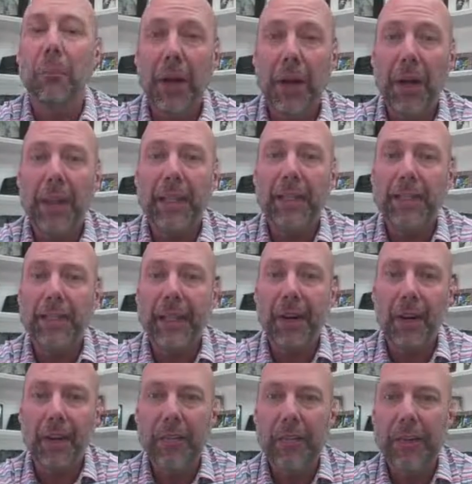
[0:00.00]
But they
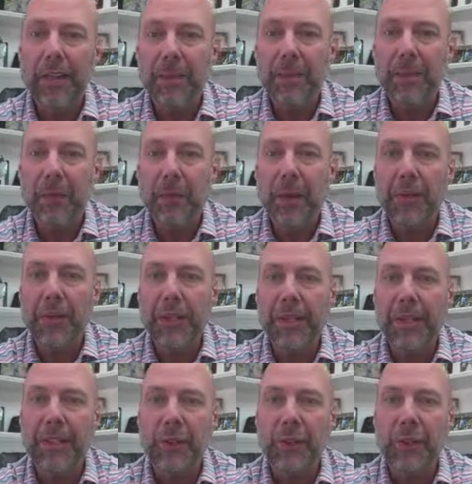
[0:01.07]
are giving us some information here.